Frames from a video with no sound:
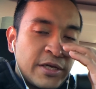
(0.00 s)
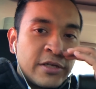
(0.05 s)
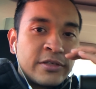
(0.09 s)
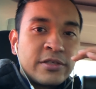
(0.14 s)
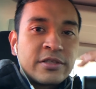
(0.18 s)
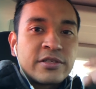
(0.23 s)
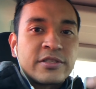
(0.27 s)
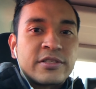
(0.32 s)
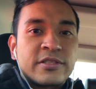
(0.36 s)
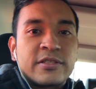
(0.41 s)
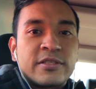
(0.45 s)

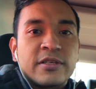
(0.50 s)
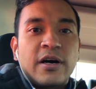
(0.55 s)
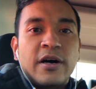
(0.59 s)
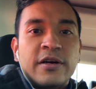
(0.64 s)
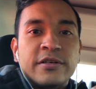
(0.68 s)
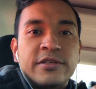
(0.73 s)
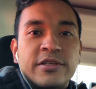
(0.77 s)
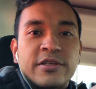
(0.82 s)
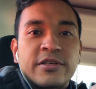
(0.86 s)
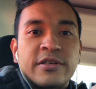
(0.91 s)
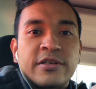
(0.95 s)

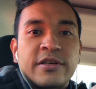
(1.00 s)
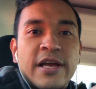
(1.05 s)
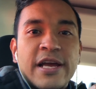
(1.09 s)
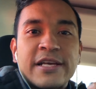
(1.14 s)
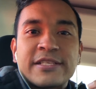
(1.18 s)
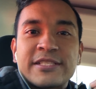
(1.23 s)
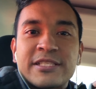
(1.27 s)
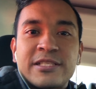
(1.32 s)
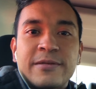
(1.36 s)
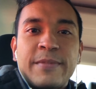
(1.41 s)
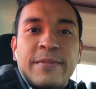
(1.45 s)

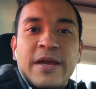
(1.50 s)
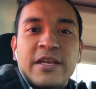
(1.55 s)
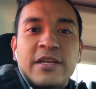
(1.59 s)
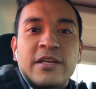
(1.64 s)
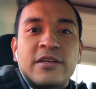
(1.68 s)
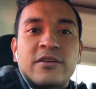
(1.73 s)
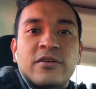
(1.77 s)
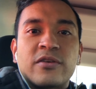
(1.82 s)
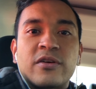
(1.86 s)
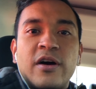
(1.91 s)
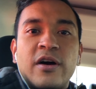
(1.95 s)

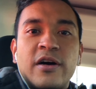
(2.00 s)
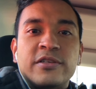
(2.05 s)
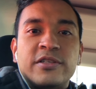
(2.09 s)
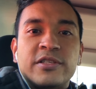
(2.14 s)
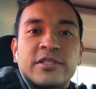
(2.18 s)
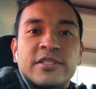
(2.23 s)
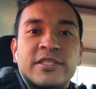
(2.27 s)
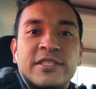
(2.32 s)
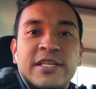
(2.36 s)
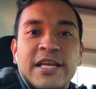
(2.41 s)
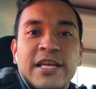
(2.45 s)
underestimated or
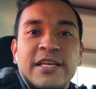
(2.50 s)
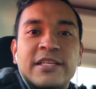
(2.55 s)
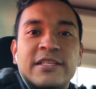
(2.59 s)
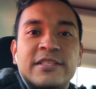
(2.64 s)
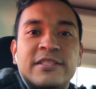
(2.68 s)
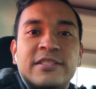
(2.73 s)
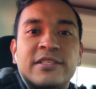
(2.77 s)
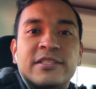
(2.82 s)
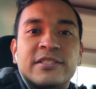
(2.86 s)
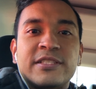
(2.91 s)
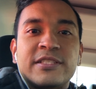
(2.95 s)
understated,
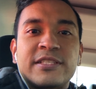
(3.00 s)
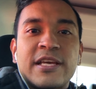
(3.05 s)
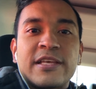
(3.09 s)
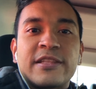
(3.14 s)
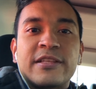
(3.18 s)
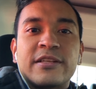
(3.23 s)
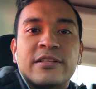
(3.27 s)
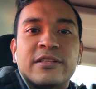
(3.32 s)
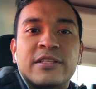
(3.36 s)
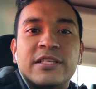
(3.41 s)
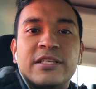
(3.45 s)
to say
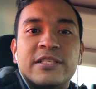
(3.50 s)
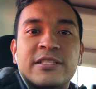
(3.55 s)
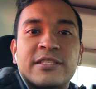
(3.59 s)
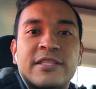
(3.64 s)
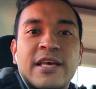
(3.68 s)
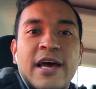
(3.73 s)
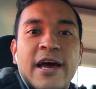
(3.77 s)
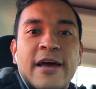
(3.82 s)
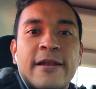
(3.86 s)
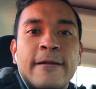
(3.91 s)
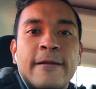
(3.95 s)
the least,
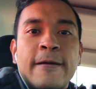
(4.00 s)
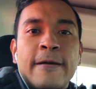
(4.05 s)
that